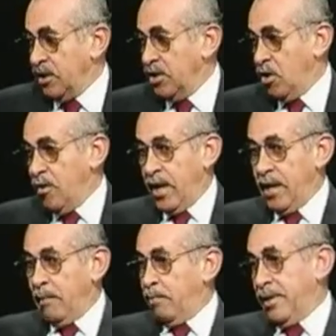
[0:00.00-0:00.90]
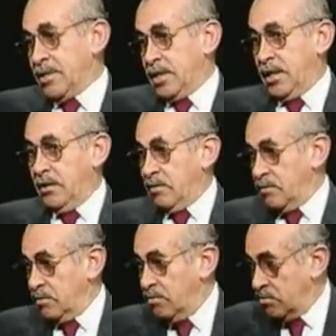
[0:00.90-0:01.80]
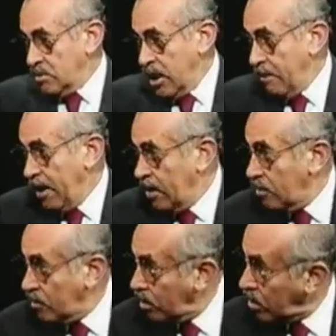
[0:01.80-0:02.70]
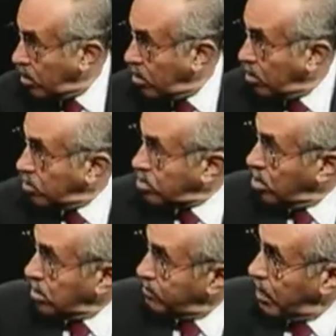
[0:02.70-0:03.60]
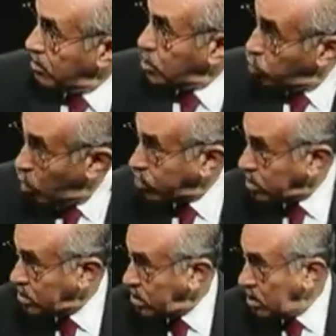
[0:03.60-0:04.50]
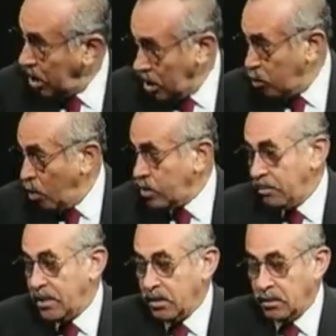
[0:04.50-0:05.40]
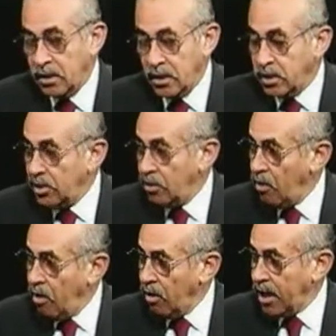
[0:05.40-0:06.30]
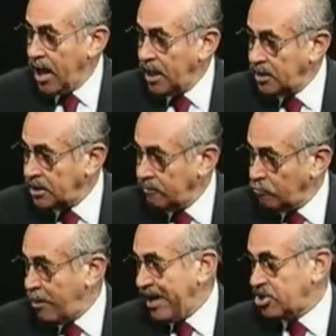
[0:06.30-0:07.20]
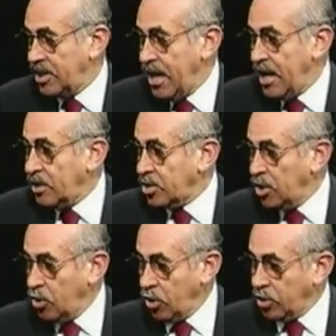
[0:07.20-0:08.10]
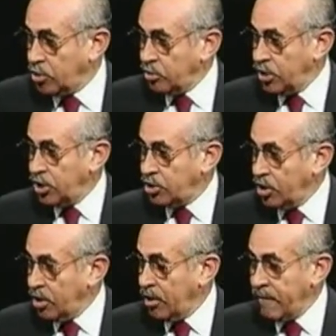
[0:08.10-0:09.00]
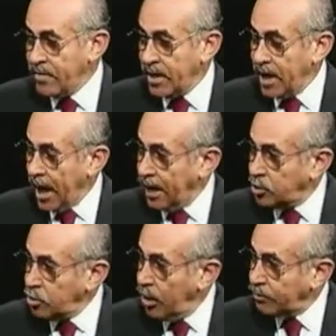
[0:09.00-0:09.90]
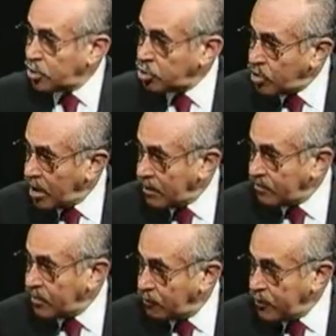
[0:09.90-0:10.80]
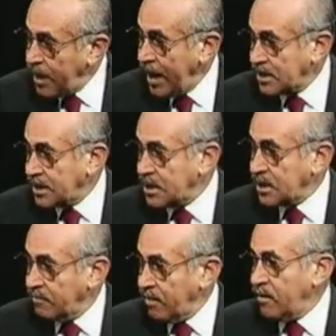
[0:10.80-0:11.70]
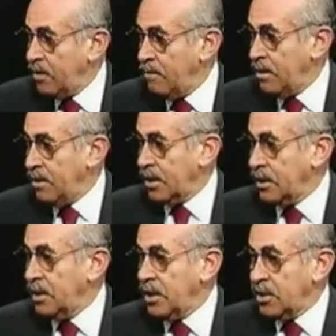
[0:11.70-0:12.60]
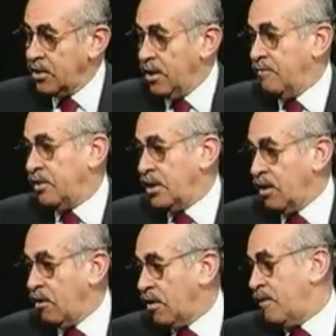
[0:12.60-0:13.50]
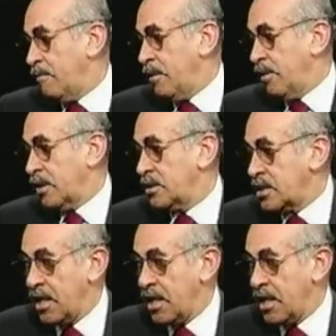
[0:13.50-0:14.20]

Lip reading: you know, and a president whose name I don't want to call, who talked about a quota bill, you know, all kinds of rationales in order to deter and to obstruct the free access of every American to everything all other Americans.